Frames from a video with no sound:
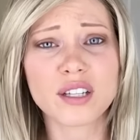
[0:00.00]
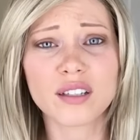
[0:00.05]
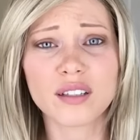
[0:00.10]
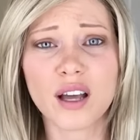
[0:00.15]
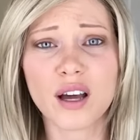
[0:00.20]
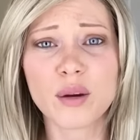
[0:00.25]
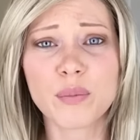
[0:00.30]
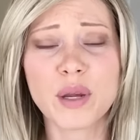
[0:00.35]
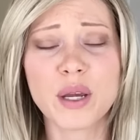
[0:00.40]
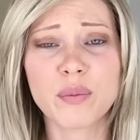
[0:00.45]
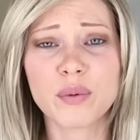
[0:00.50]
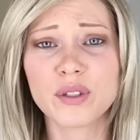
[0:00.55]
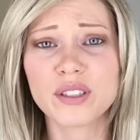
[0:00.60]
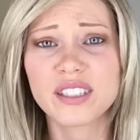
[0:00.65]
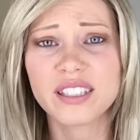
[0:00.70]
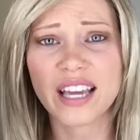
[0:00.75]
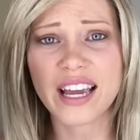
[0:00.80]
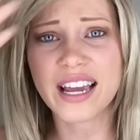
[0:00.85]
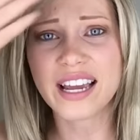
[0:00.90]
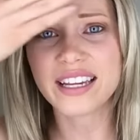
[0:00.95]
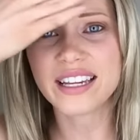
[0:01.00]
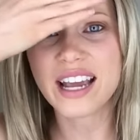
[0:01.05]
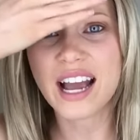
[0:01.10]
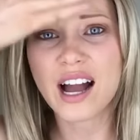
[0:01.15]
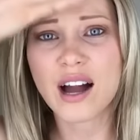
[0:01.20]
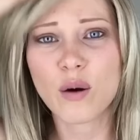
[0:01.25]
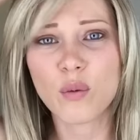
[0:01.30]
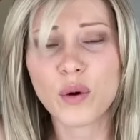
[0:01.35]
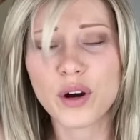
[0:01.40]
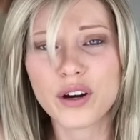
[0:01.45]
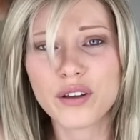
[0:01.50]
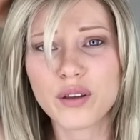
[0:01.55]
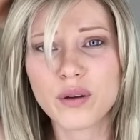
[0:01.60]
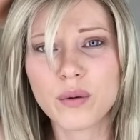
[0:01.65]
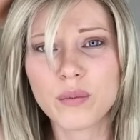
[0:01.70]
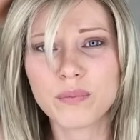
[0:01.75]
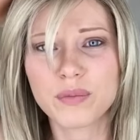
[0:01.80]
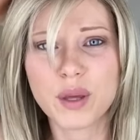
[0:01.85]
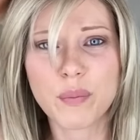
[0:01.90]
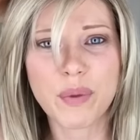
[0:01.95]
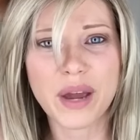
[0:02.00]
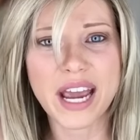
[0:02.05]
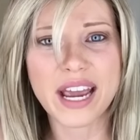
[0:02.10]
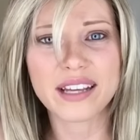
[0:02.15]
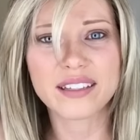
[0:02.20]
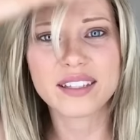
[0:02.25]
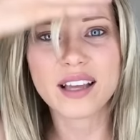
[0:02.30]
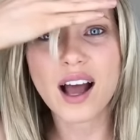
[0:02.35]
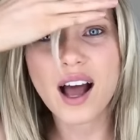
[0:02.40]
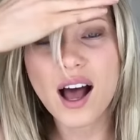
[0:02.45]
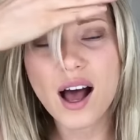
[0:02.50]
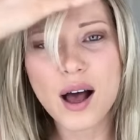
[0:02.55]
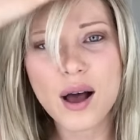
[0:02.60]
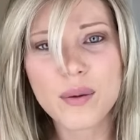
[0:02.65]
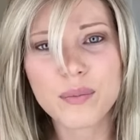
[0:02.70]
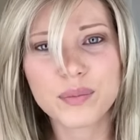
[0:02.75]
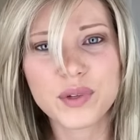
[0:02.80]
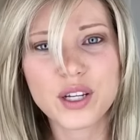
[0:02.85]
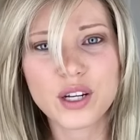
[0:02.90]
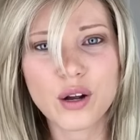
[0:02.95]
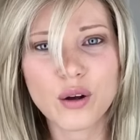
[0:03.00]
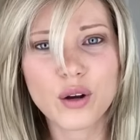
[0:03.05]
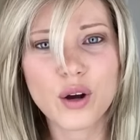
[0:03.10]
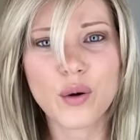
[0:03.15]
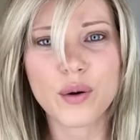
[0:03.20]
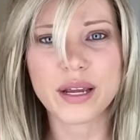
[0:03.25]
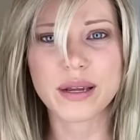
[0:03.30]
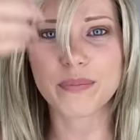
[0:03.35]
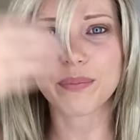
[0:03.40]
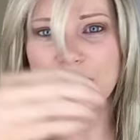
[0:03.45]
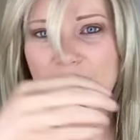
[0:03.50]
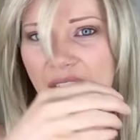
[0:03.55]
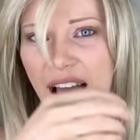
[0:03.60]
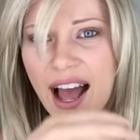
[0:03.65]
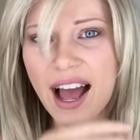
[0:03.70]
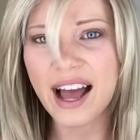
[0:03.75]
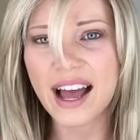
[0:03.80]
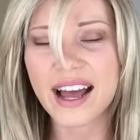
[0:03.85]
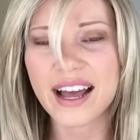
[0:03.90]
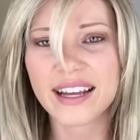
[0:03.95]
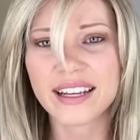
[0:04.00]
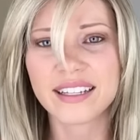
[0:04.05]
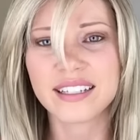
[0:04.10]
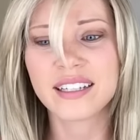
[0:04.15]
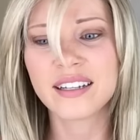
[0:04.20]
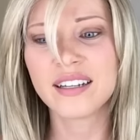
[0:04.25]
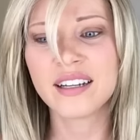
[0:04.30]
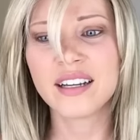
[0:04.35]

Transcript: A lot of people say, yeah, wear the, the bangs up, you know, going back.